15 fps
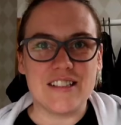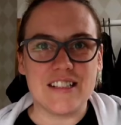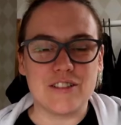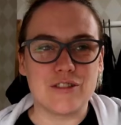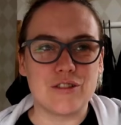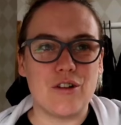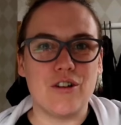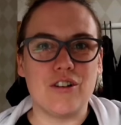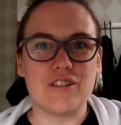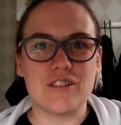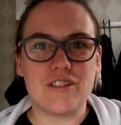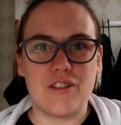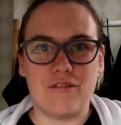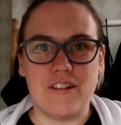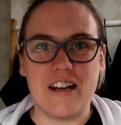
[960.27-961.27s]
sales
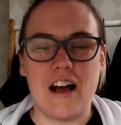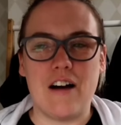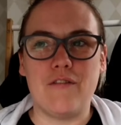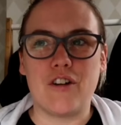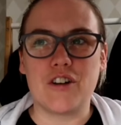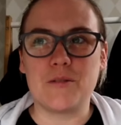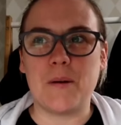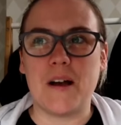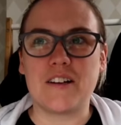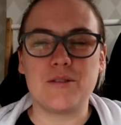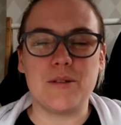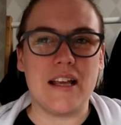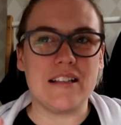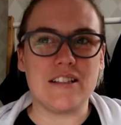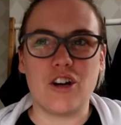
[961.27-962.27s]
calls, three and a half hours back.
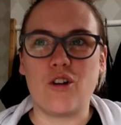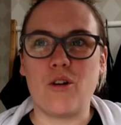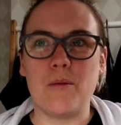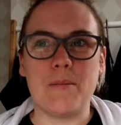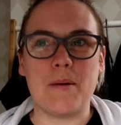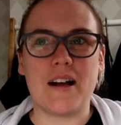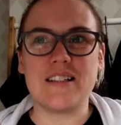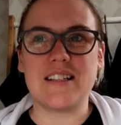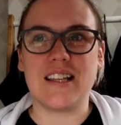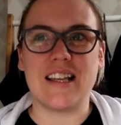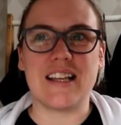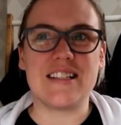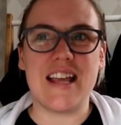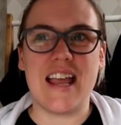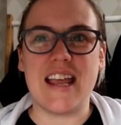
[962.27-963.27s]
So he's not going to be back till
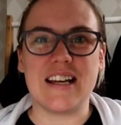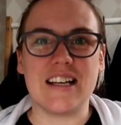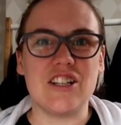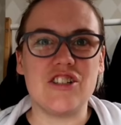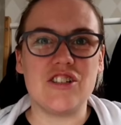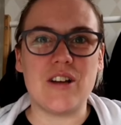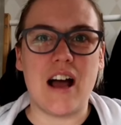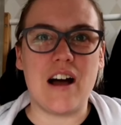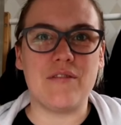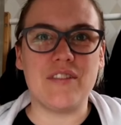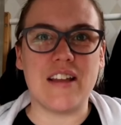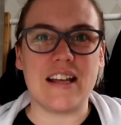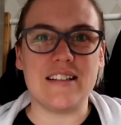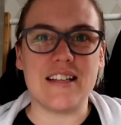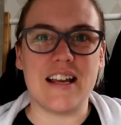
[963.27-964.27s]
like 10ish,
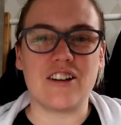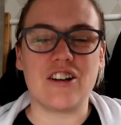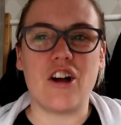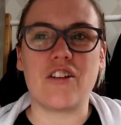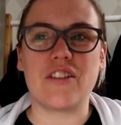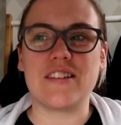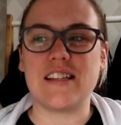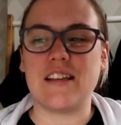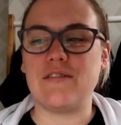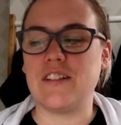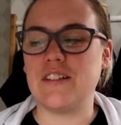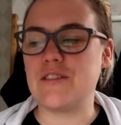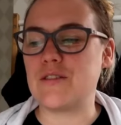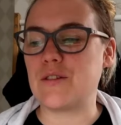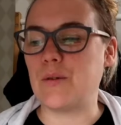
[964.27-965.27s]
half nine, 10 o'clock this
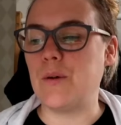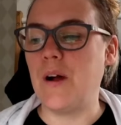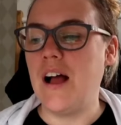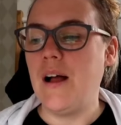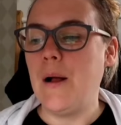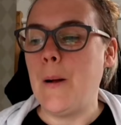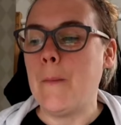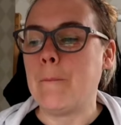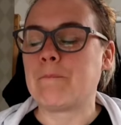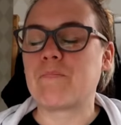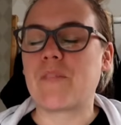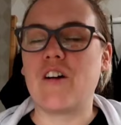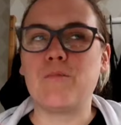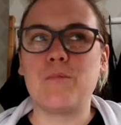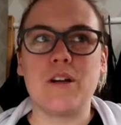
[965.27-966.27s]
evening. So
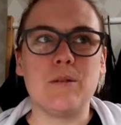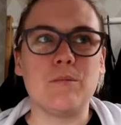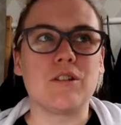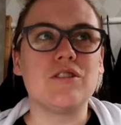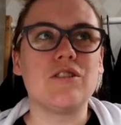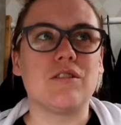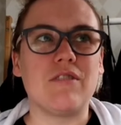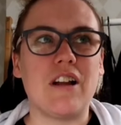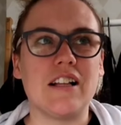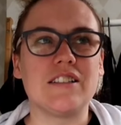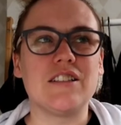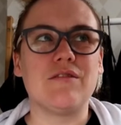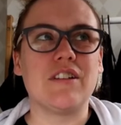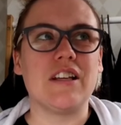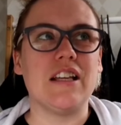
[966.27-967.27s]
I've pretty much a
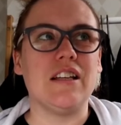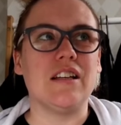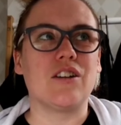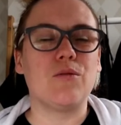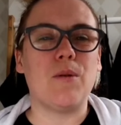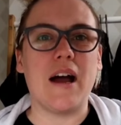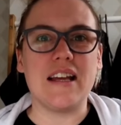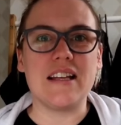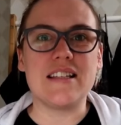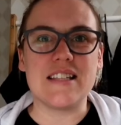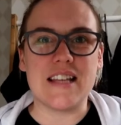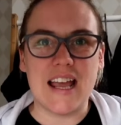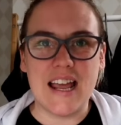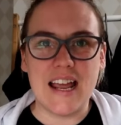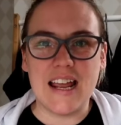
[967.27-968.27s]
relatively quiet
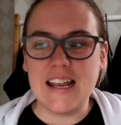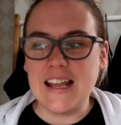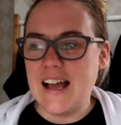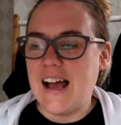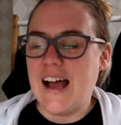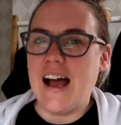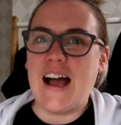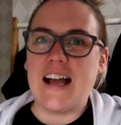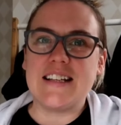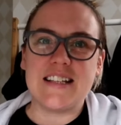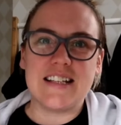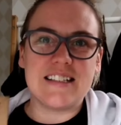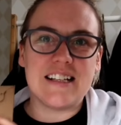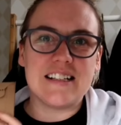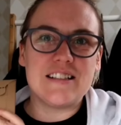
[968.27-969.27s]
day. I
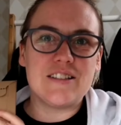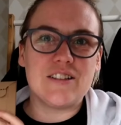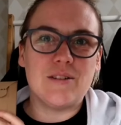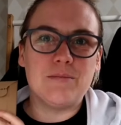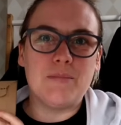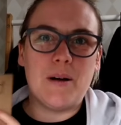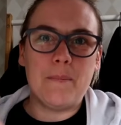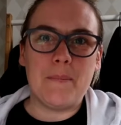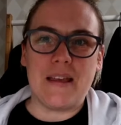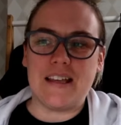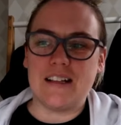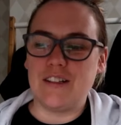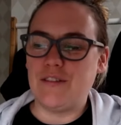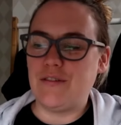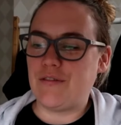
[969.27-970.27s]
did get some
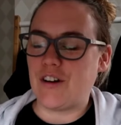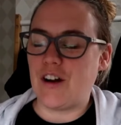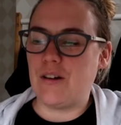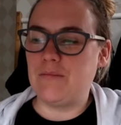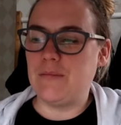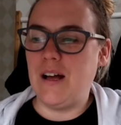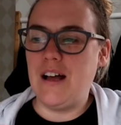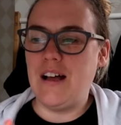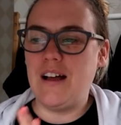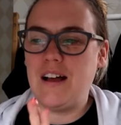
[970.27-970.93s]
mail from,